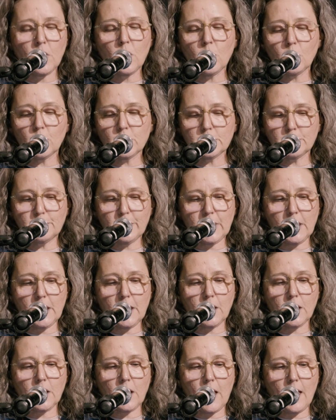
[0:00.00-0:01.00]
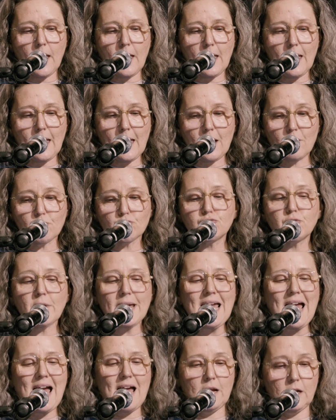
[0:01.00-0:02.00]
was being
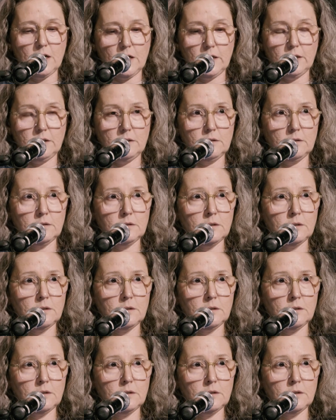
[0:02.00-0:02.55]
re-anchored